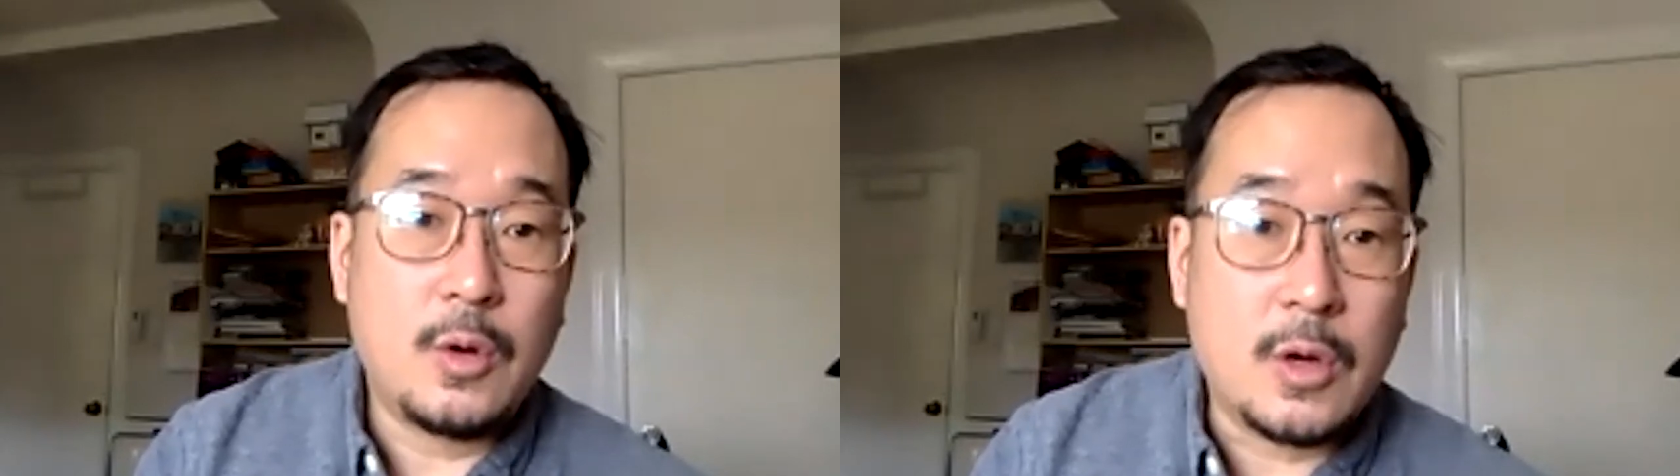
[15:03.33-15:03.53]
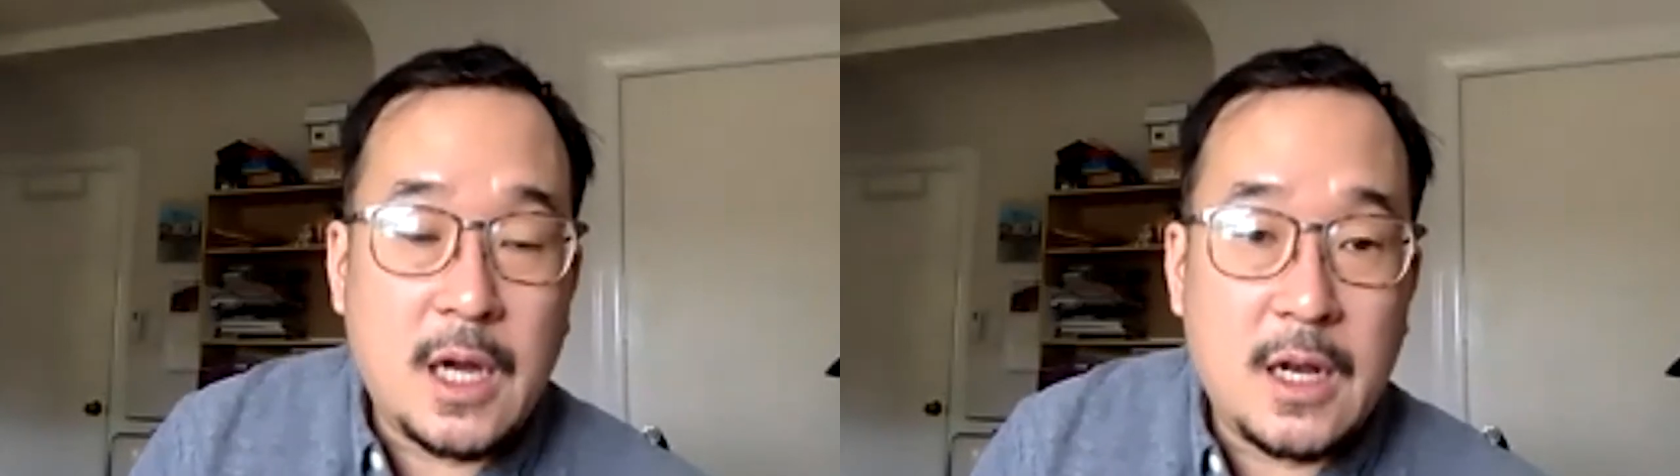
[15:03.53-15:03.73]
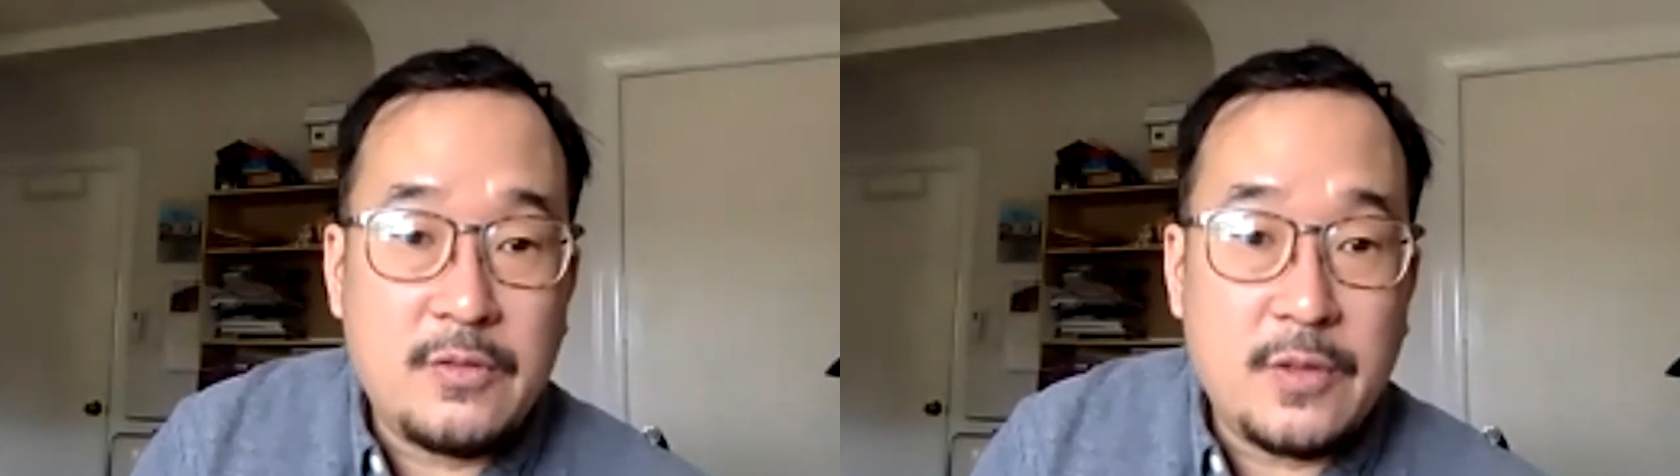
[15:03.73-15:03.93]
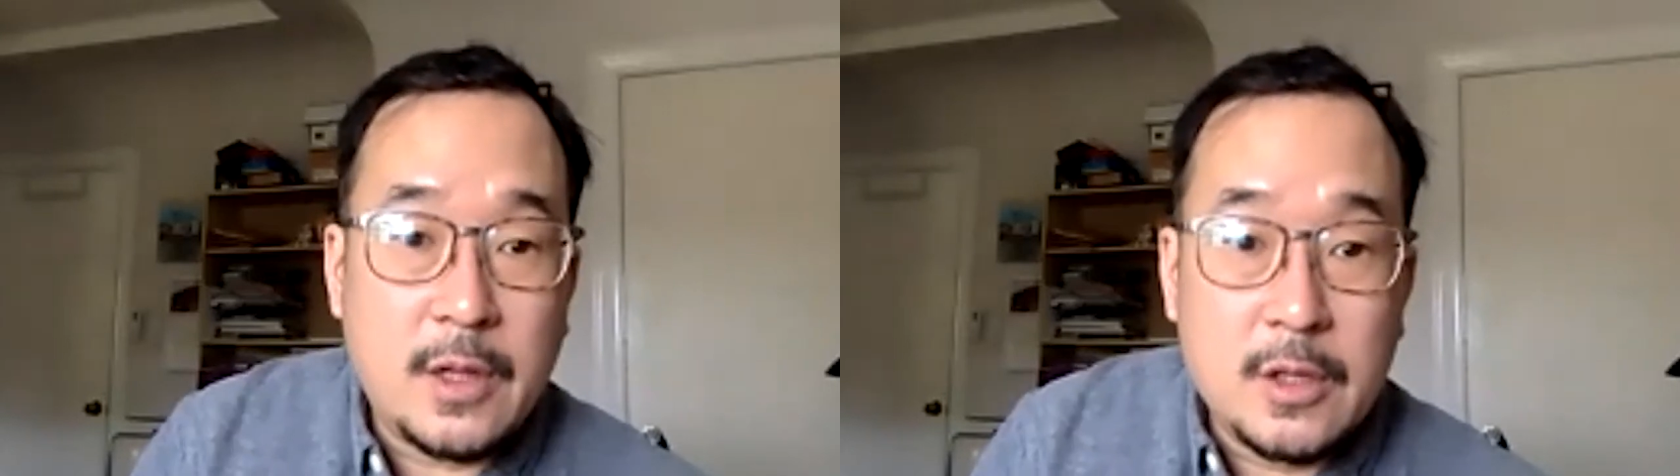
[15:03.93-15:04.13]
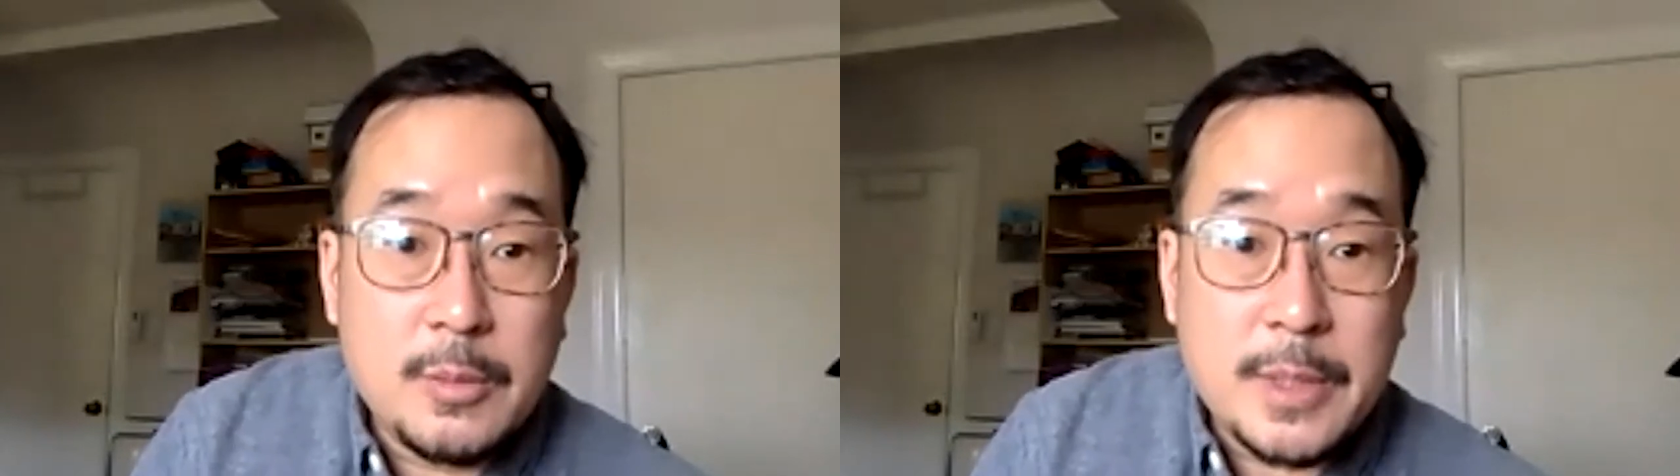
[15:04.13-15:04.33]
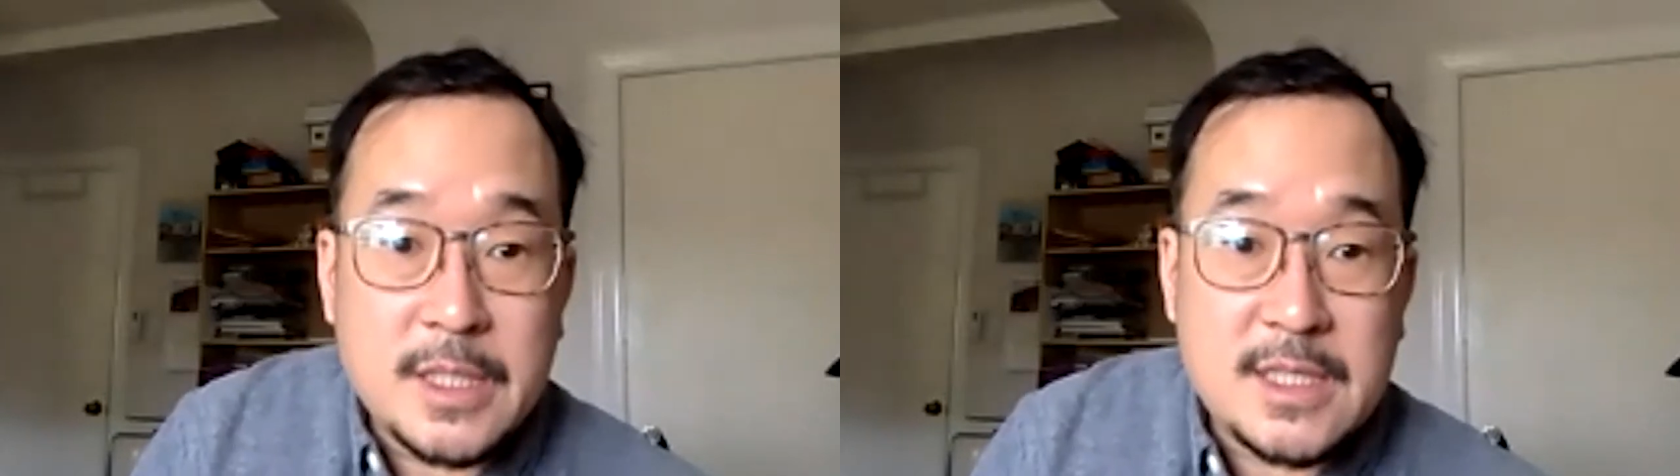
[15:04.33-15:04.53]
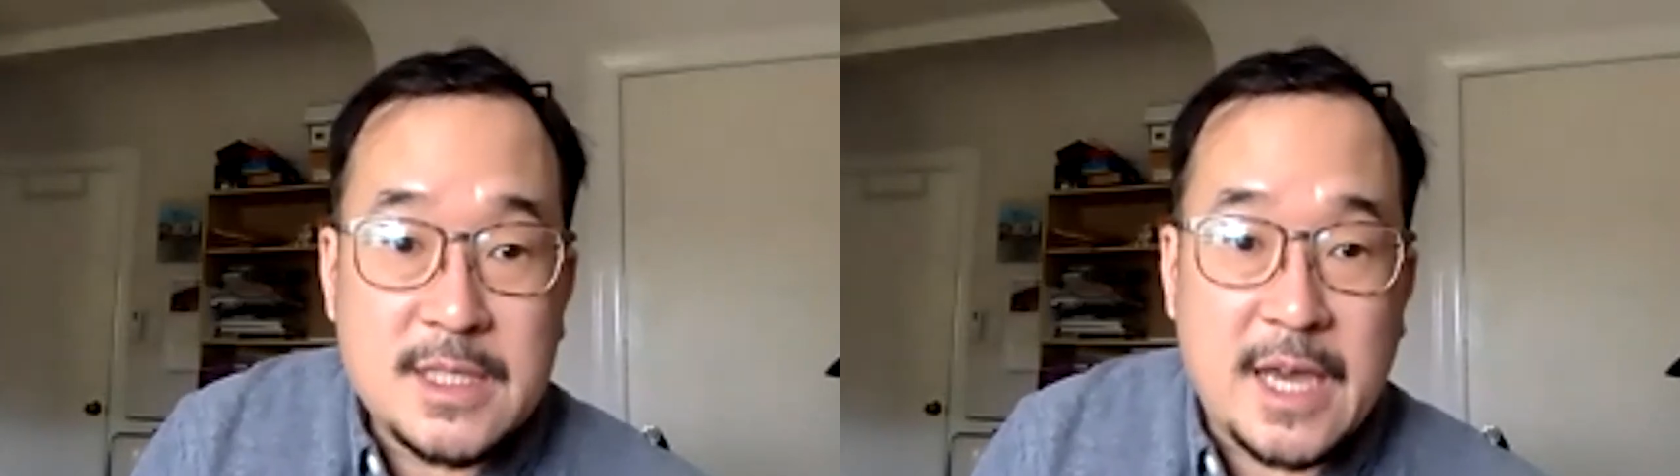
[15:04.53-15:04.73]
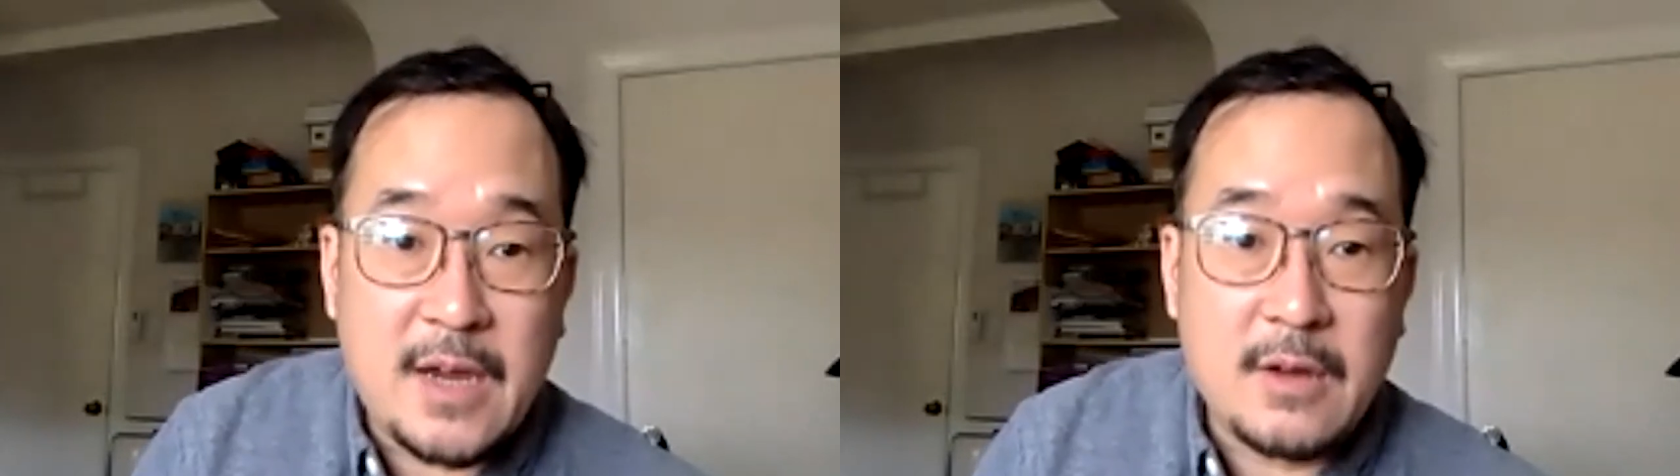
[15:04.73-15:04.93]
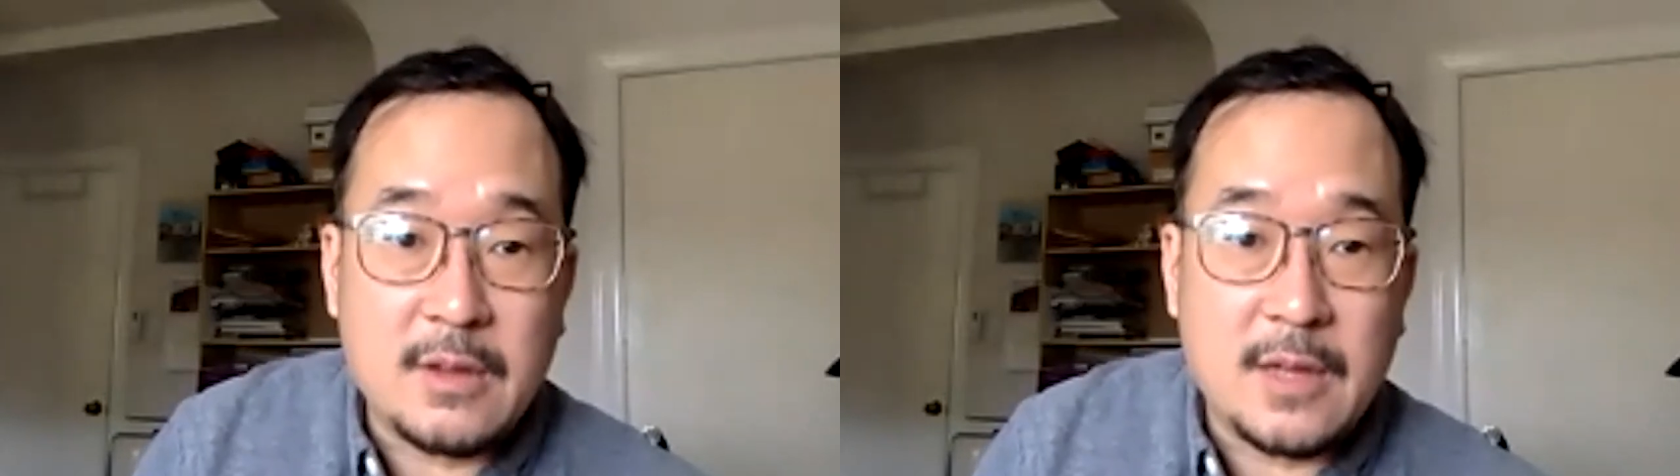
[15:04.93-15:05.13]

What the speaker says: are kind of a little bit scared,